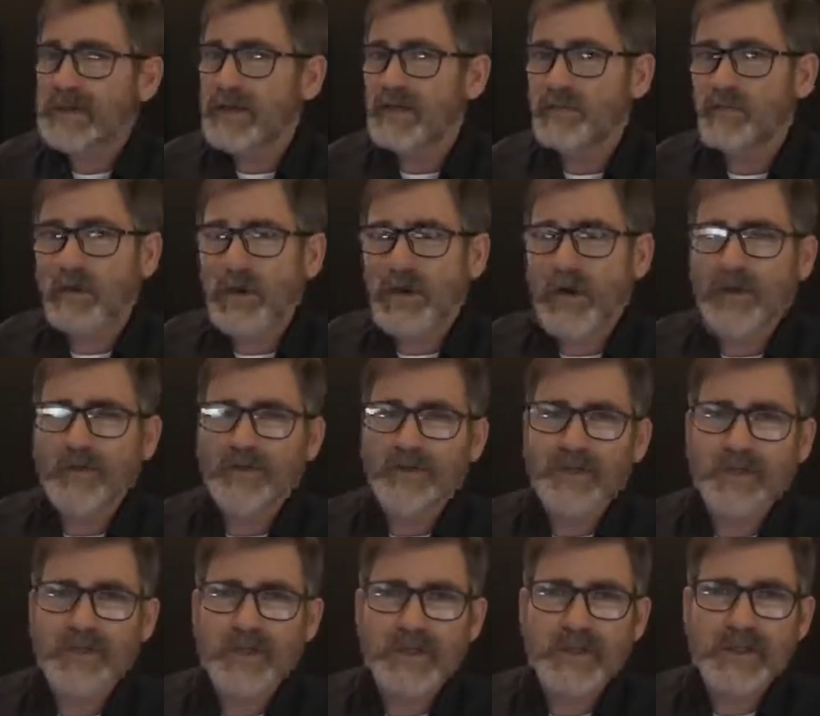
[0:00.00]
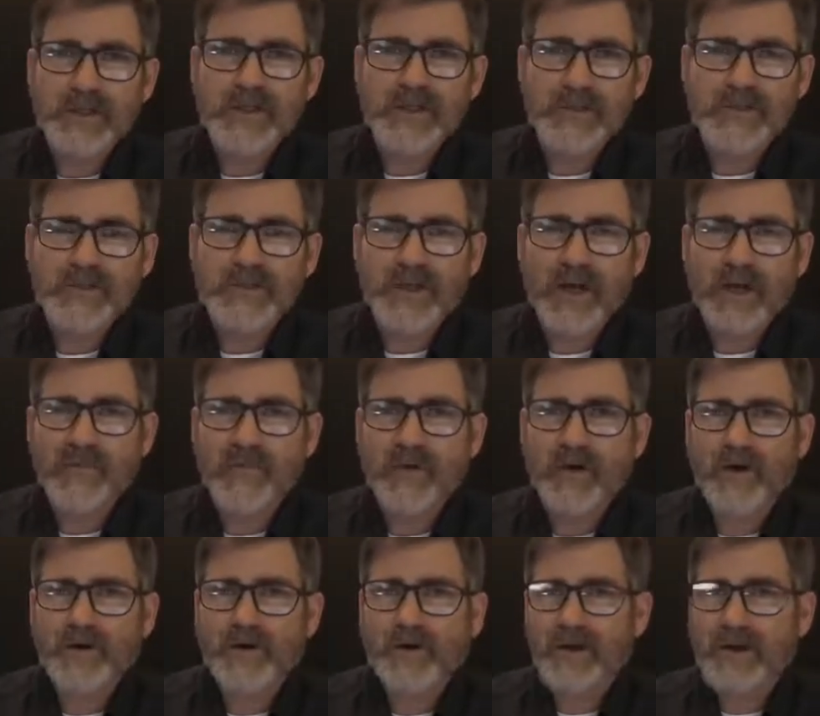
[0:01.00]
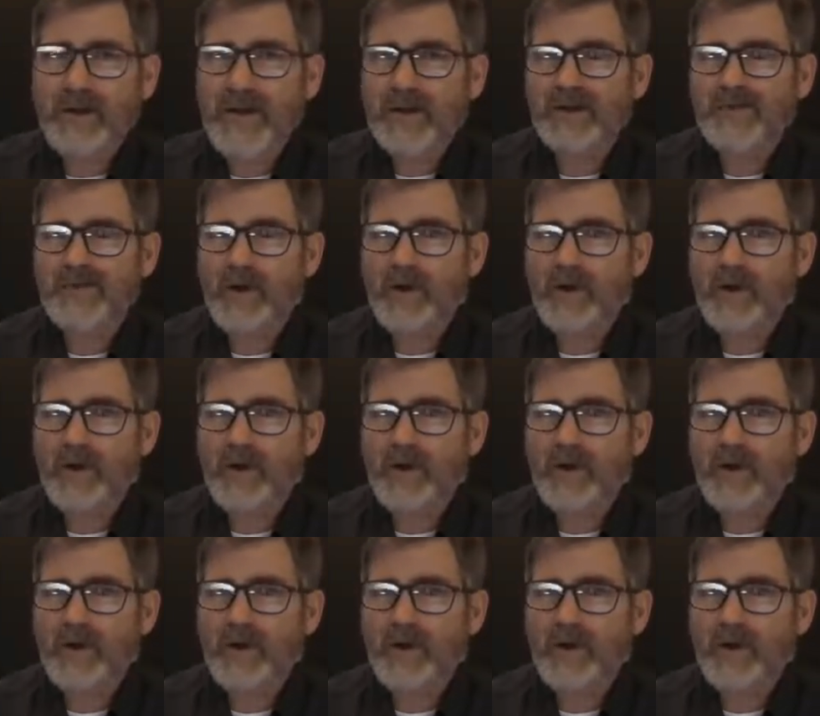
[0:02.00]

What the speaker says: And where else could you get your hands